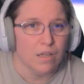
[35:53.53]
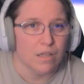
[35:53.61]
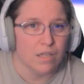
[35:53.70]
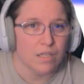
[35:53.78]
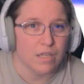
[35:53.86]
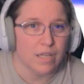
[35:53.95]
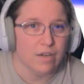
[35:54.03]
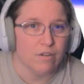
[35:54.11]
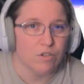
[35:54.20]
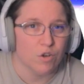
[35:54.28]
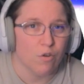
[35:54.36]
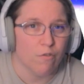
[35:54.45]
these
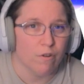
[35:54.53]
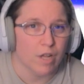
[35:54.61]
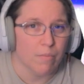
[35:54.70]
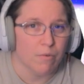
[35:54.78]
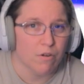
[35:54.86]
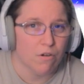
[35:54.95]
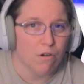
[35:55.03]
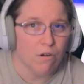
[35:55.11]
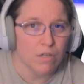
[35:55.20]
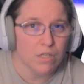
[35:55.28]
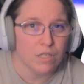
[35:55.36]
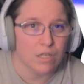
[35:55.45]
layers overlap
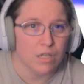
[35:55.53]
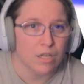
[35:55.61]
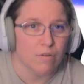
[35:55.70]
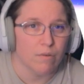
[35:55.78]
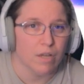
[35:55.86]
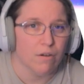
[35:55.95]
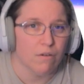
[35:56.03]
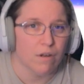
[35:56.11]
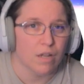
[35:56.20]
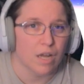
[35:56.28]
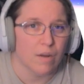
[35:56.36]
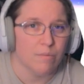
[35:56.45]
constantly without
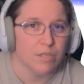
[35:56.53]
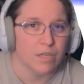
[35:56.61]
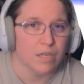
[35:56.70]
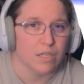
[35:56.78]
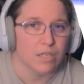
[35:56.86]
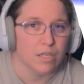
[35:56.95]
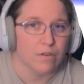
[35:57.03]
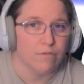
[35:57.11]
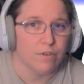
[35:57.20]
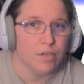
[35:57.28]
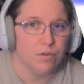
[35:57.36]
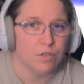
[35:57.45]
collapsing into
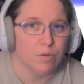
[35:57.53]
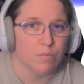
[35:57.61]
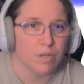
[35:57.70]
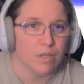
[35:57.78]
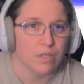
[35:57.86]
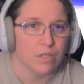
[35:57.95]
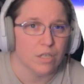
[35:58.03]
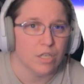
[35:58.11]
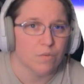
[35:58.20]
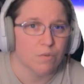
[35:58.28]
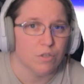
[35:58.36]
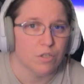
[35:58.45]
confusion because
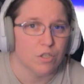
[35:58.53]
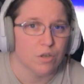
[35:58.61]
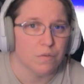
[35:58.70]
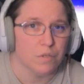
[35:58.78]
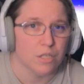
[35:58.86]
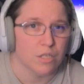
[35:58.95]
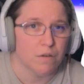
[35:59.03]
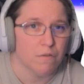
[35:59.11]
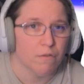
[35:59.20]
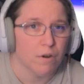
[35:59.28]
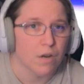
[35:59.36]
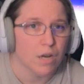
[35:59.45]
each one serves a
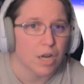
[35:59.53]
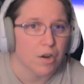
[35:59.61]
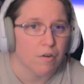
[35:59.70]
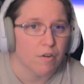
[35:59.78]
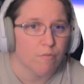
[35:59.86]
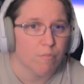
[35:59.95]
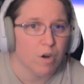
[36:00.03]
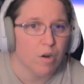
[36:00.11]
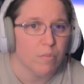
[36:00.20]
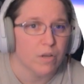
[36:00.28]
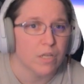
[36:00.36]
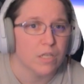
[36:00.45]
different narrative
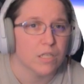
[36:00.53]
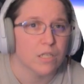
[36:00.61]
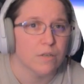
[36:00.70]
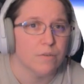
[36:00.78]
purpose.